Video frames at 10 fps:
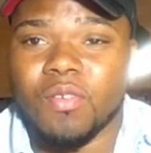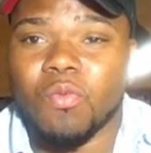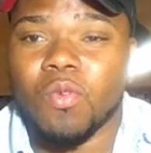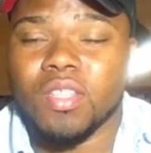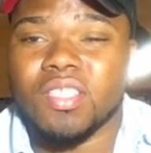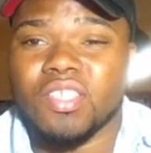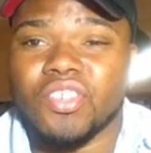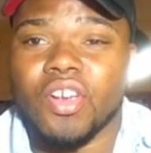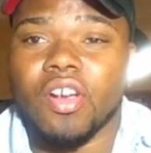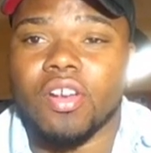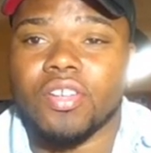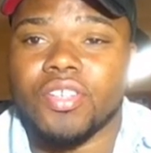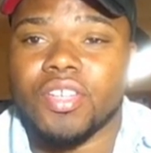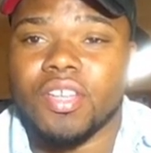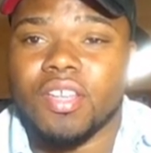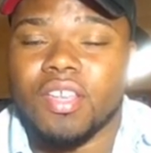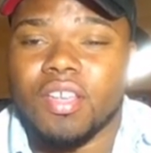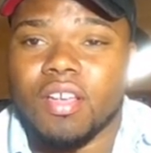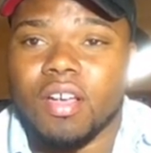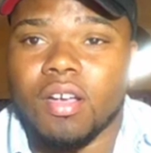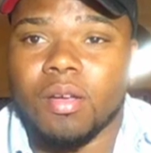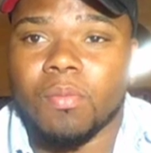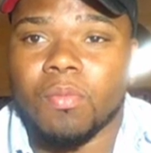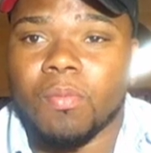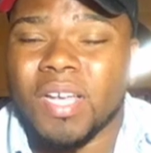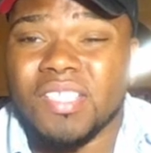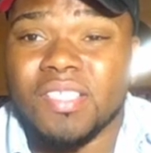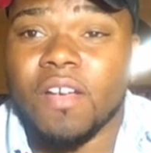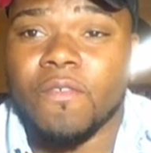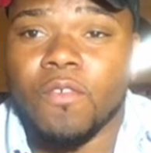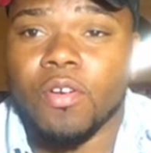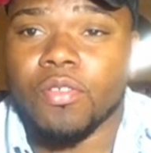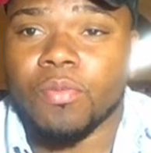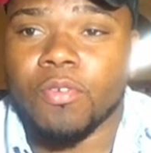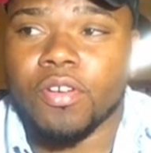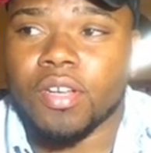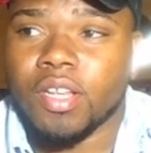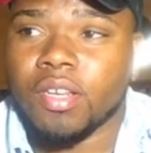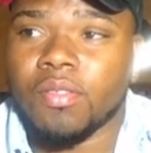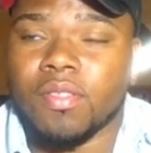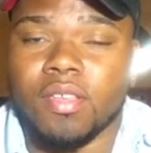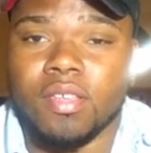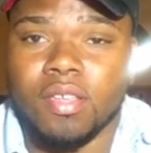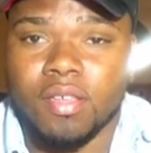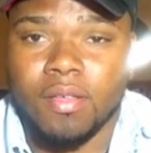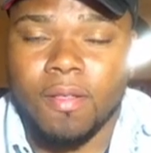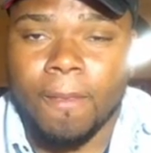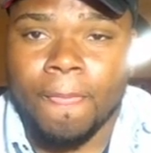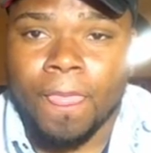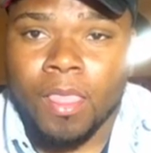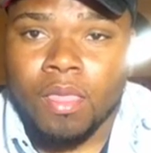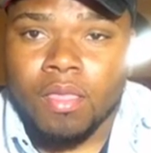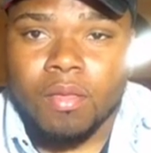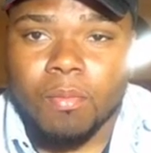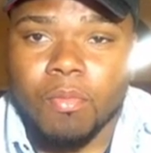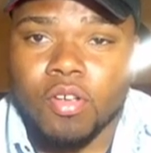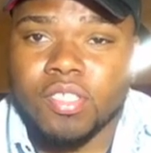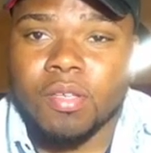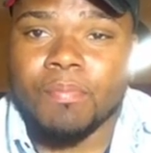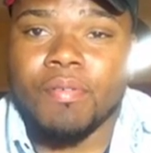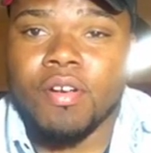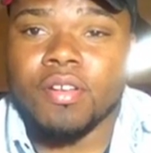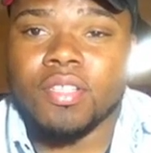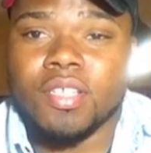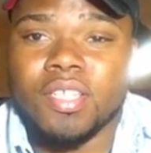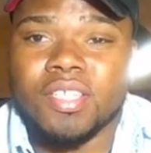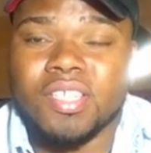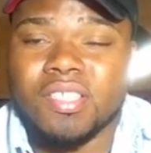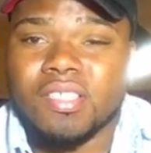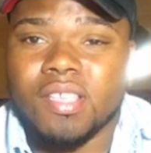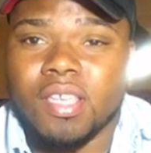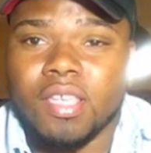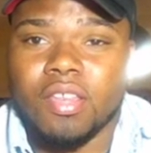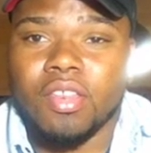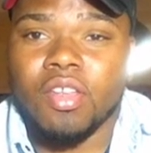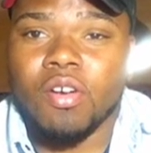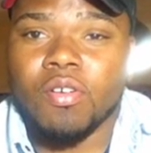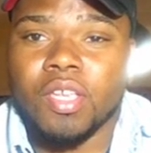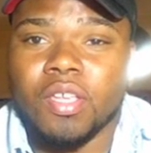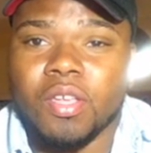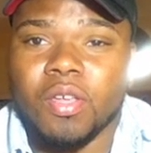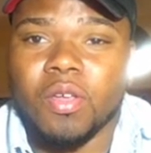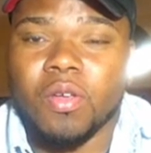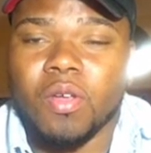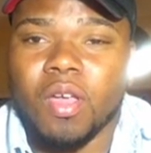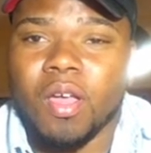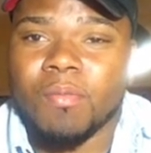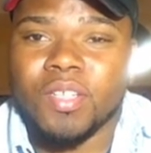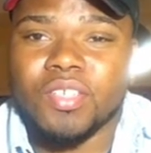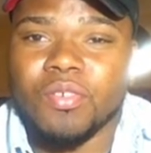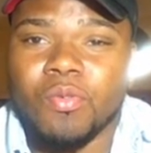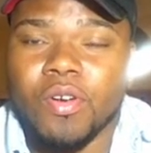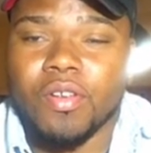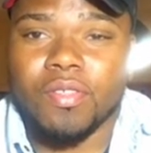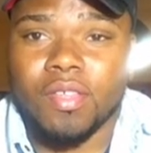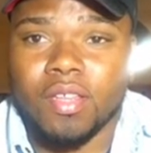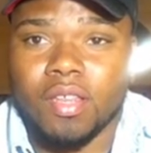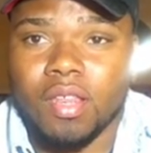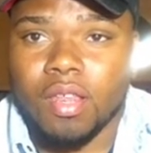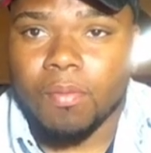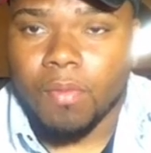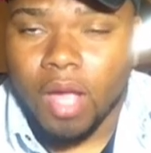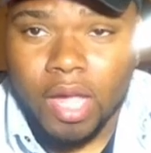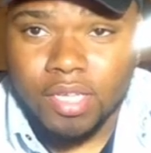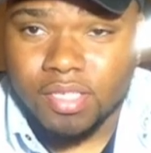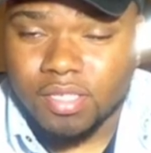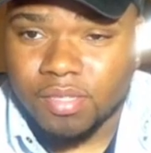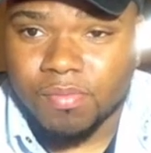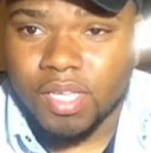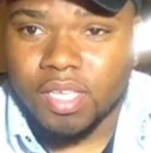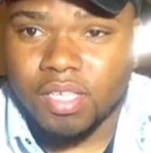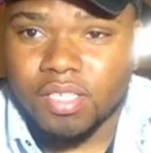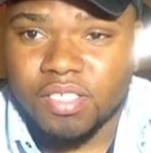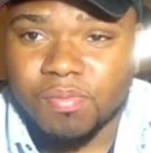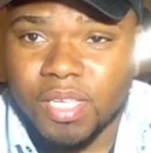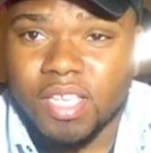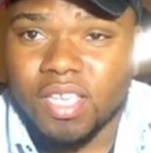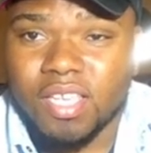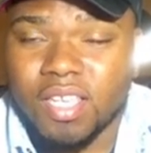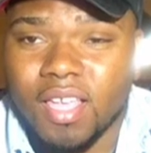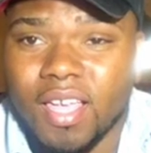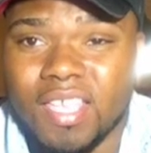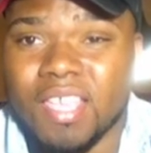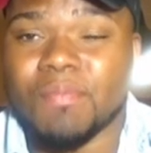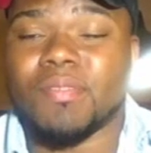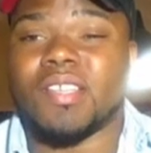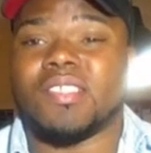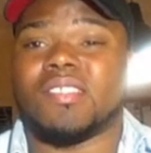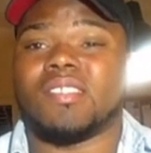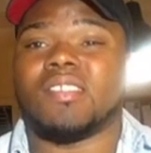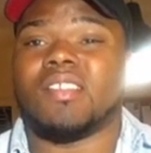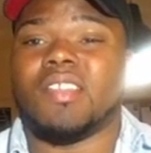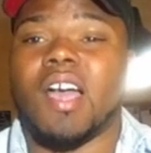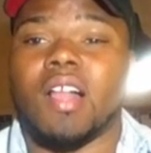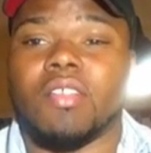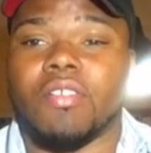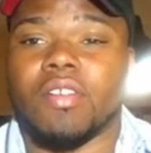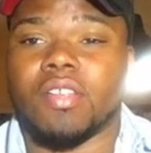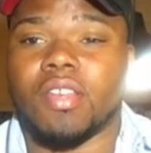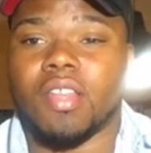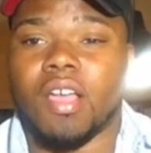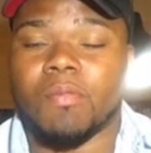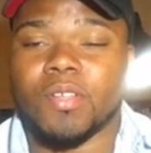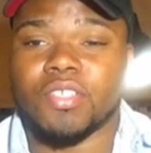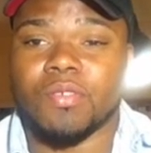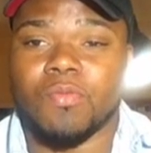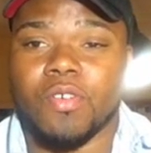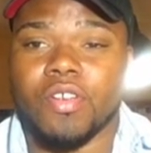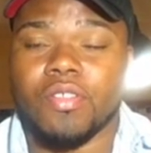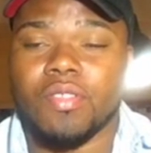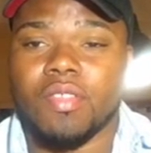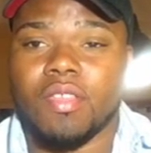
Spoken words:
what to charge. My self-worth more than anything. Most importantly is just knowing how much you're worth, and honestly speaking, I can't place a dollar on how much I'm worth,